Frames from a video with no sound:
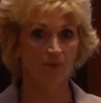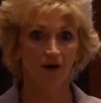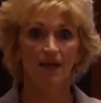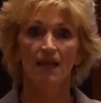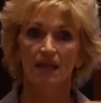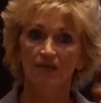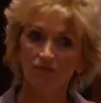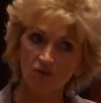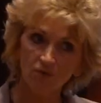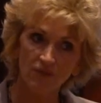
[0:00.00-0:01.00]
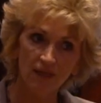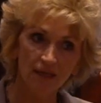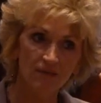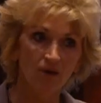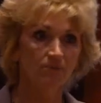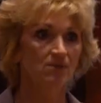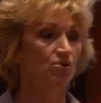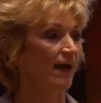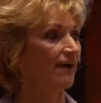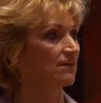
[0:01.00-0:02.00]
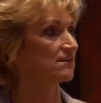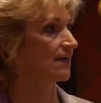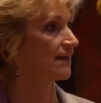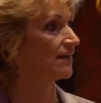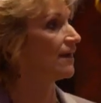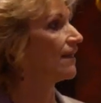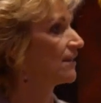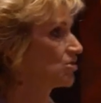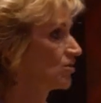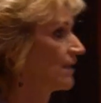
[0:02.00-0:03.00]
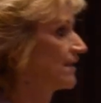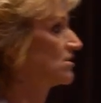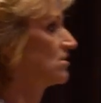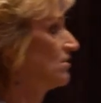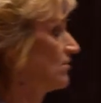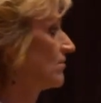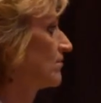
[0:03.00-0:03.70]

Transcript: part, even if you were thinking about it but you haven't done, that you'd like to do.